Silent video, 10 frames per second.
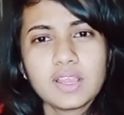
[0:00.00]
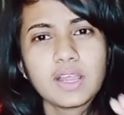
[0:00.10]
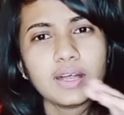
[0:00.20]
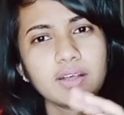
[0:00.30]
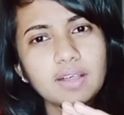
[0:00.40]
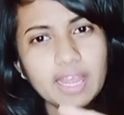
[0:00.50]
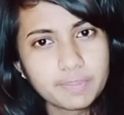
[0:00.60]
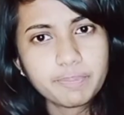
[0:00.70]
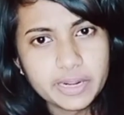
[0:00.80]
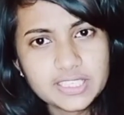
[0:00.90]
at
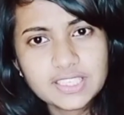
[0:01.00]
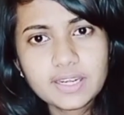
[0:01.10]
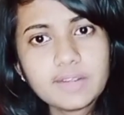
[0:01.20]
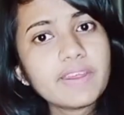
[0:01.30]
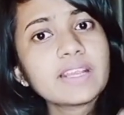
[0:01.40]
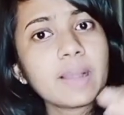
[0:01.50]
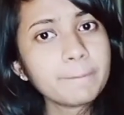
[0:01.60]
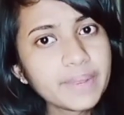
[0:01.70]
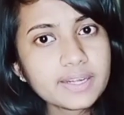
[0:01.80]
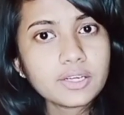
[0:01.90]
present when
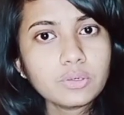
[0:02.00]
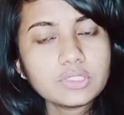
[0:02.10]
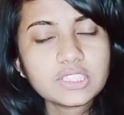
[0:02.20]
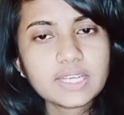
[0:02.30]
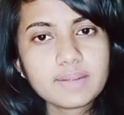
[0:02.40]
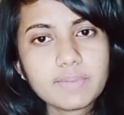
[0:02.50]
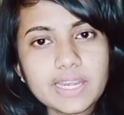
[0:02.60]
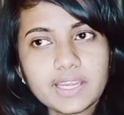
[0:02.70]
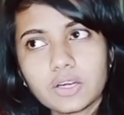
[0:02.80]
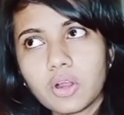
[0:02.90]
compared to state
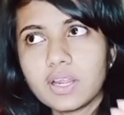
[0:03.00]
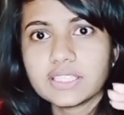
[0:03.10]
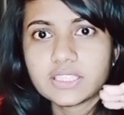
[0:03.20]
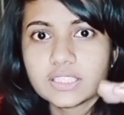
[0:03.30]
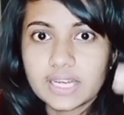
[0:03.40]
medical colleges,